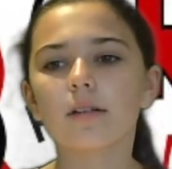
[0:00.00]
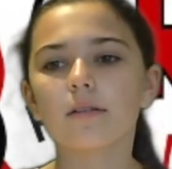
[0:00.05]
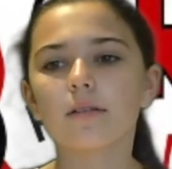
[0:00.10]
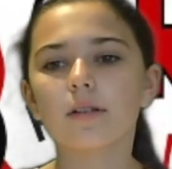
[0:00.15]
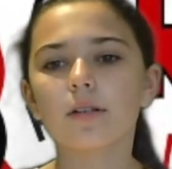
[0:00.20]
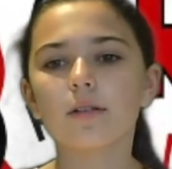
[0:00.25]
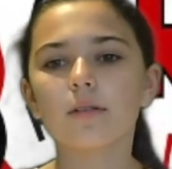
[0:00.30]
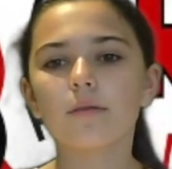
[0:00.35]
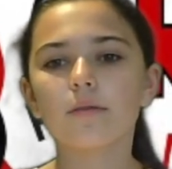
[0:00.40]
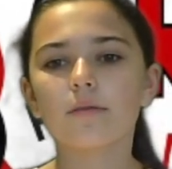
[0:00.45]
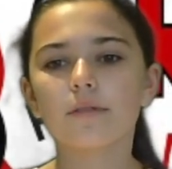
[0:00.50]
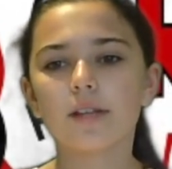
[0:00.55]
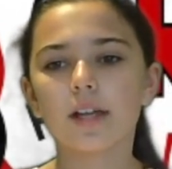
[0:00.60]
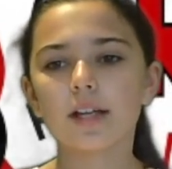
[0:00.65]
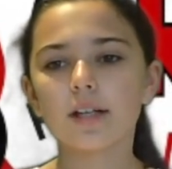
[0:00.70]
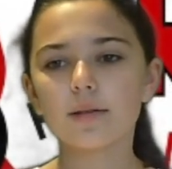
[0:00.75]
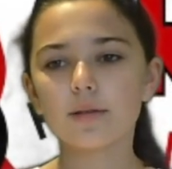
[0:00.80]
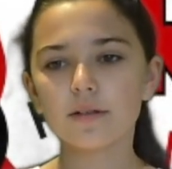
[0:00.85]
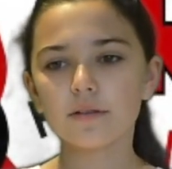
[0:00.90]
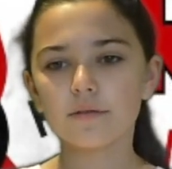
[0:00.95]
to
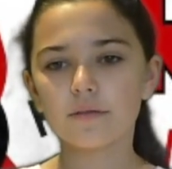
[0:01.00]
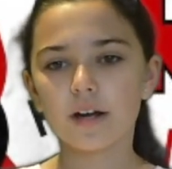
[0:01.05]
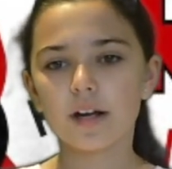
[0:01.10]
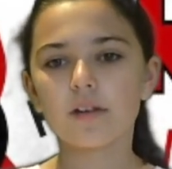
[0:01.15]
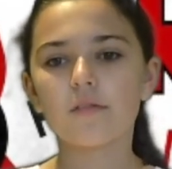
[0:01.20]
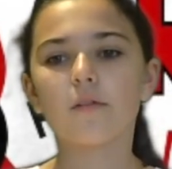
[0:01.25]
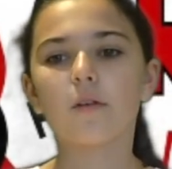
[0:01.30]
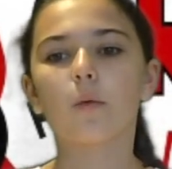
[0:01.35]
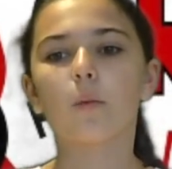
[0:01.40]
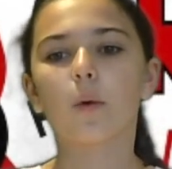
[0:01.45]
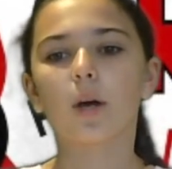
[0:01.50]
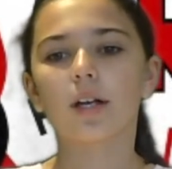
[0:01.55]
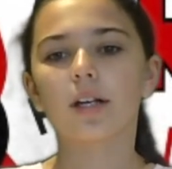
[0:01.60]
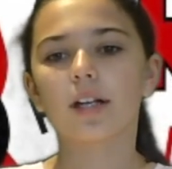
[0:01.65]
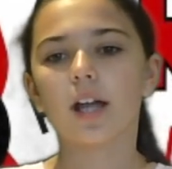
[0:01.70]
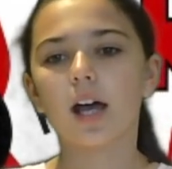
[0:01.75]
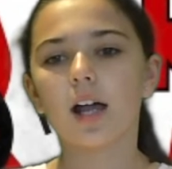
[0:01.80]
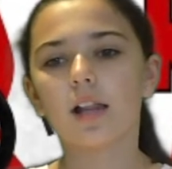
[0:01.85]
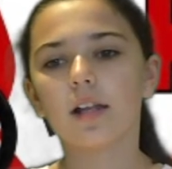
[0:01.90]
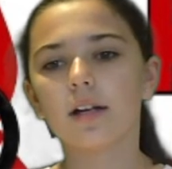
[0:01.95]
send to a friend for $1.
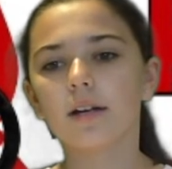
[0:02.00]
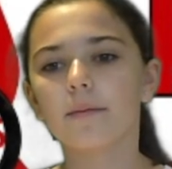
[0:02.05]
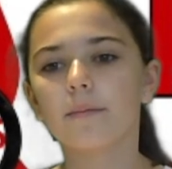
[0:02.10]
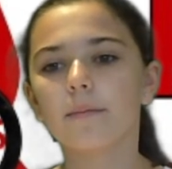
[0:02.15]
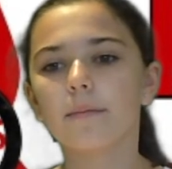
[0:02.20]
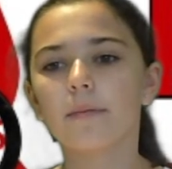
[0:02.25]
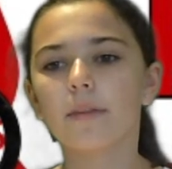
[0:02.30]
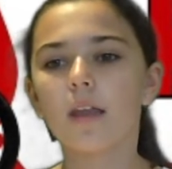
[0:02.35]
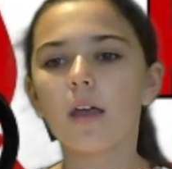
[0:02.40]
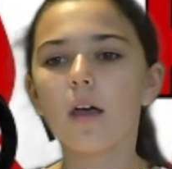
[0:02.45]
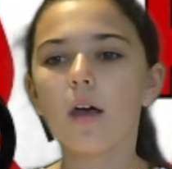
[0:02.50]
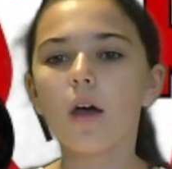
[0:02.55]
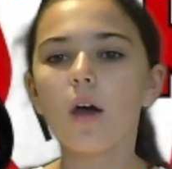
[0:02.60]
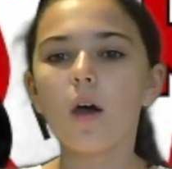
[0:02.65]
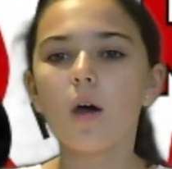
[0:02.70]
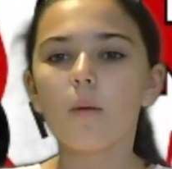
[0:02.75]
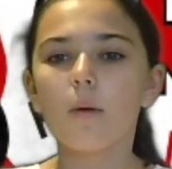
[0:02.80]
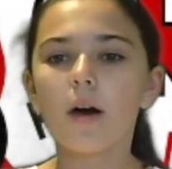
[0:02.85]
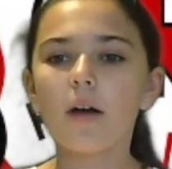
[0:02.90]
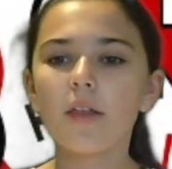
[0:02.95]

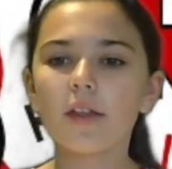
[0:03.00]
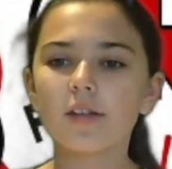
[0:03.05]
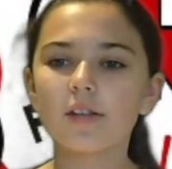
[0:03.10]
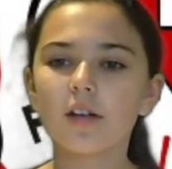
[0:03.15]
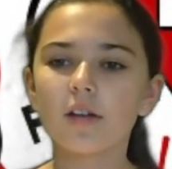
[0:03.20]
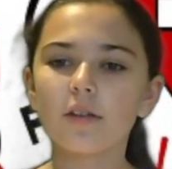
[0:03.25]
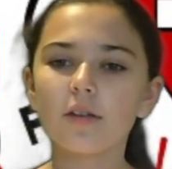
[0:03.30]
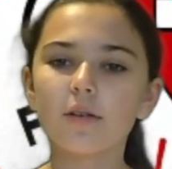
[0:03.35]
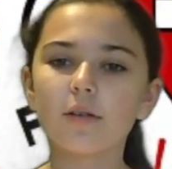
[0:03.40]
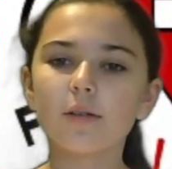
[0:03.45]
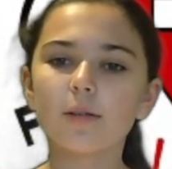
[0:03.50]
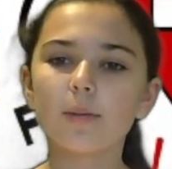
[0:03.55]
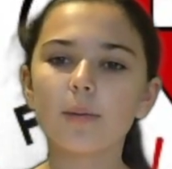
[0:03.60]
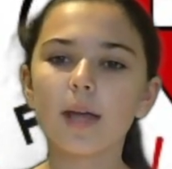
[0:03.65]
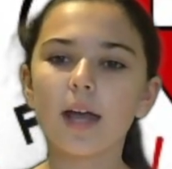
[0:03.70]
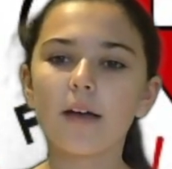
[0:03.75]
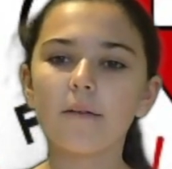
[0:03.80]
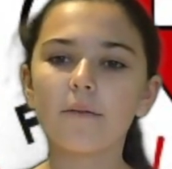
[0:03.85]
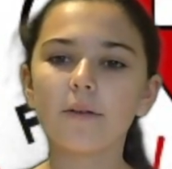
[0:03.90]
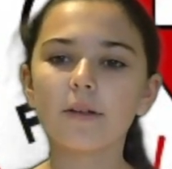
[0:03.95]
Well, that's all the news we
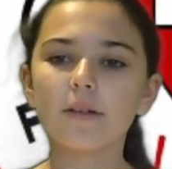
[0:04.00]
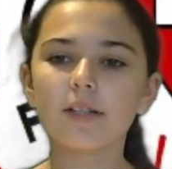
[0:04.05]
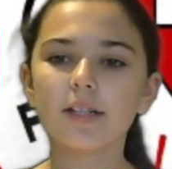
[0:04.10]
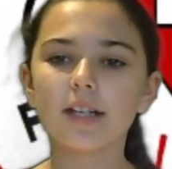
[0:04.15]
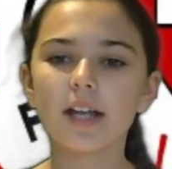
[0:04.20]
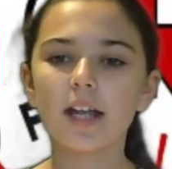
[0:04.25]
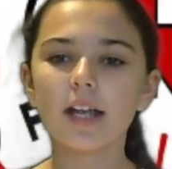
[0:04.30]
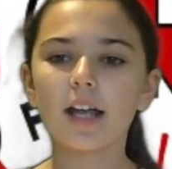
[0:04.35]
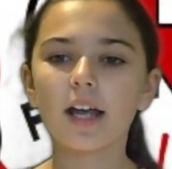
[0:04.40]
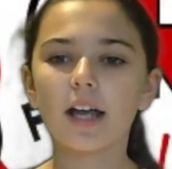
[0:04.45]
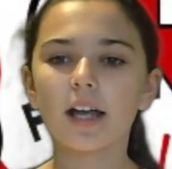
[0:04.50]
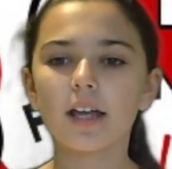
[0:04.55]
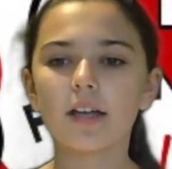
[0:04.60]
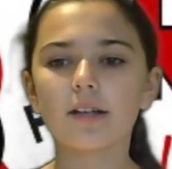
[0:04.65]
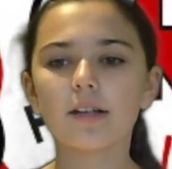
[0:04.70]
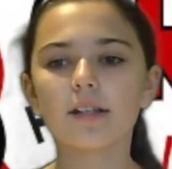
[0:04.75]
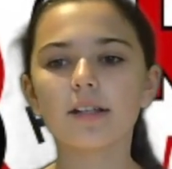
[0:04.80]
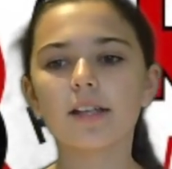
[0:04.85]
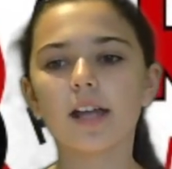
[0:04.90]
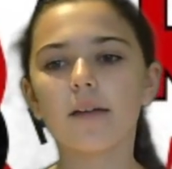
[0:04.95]
have for you today,
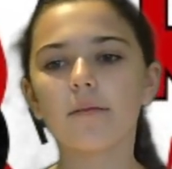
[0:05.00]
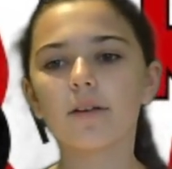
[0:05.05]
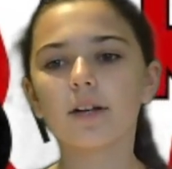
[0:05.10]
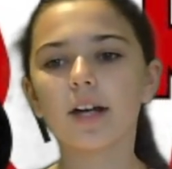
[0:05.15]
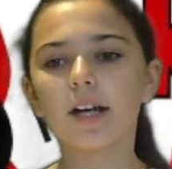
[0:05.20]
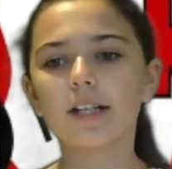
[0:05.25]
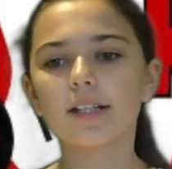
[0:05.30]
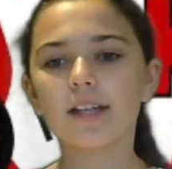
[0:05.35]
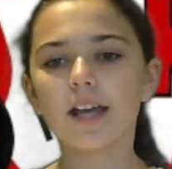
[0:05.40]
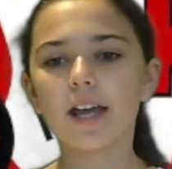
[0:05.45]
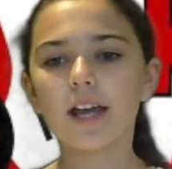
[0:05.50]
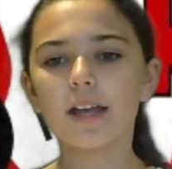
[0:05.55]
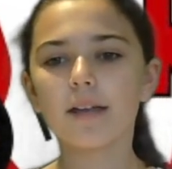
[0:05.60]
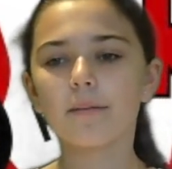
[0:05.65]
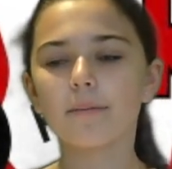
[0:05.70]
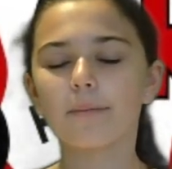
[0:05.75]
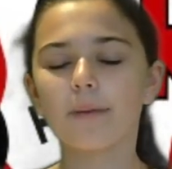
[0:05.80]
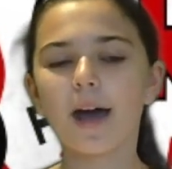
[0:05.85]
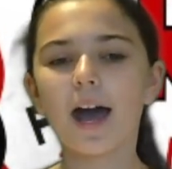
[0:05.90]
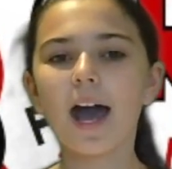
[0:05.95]
Coyotes. Have a great day.
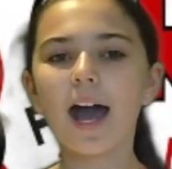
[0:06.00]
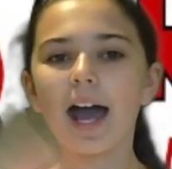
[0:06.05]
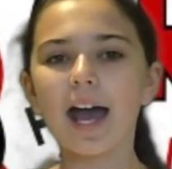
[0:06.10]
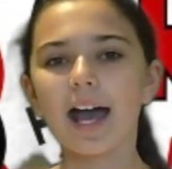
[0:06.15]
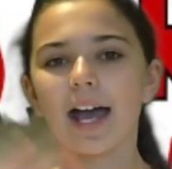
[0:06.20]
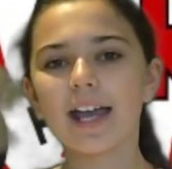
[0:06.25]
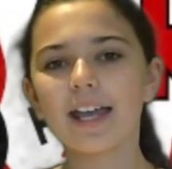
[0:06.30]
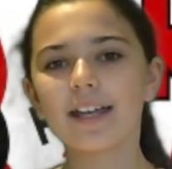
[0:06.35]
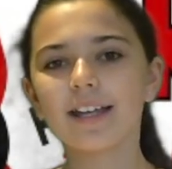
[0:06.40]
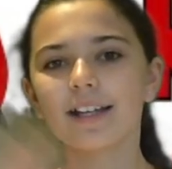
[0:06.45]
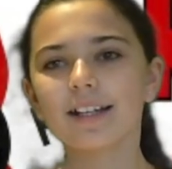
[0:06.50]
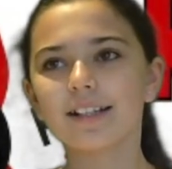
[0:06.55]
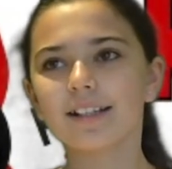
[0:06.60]
Bye!